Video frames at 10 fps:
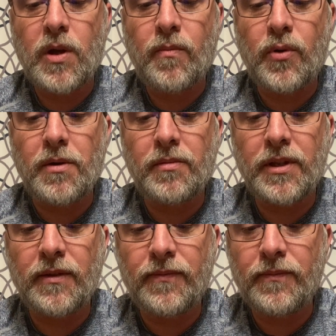probably
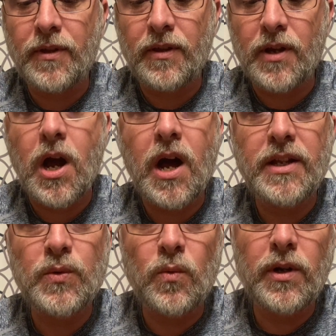the
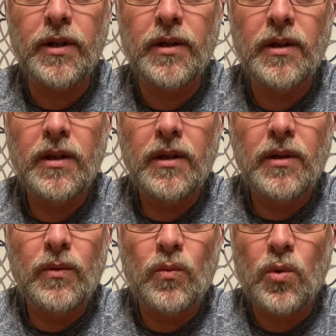hottest one
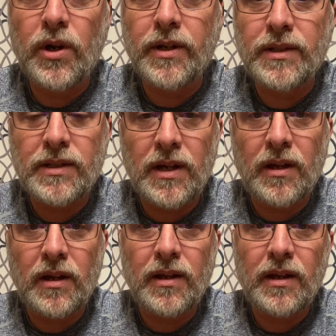was
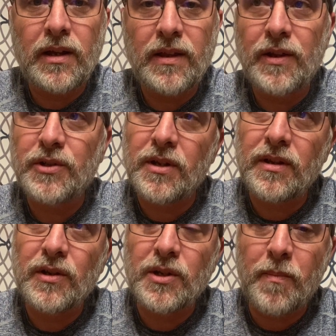there's
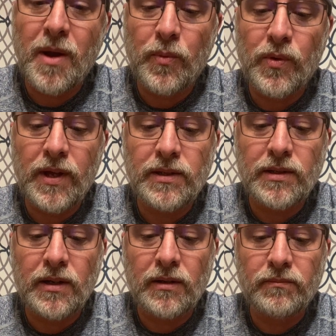a pepper that
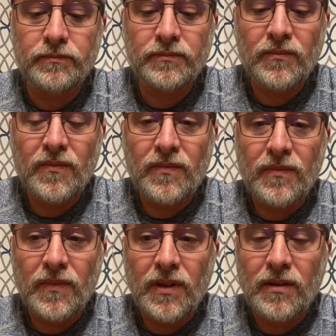
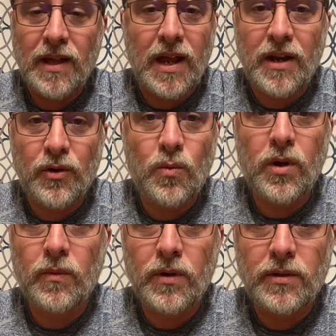I don't know
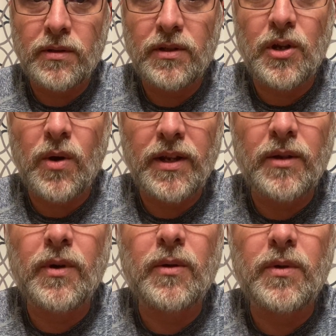what it was. No idea
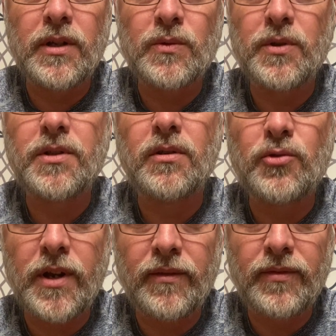what it was. We're still
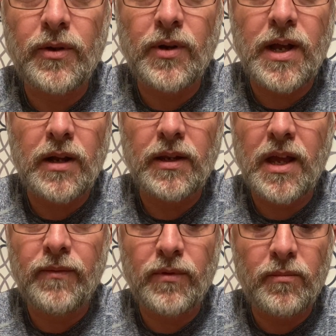trying to figure it out.
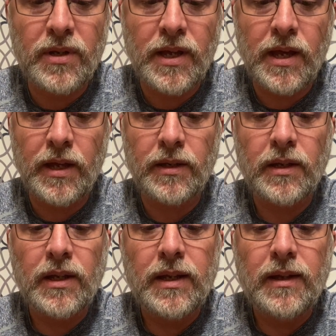Came from Big Ed.
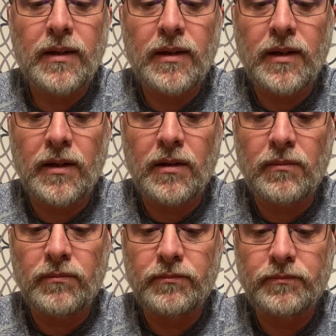Very,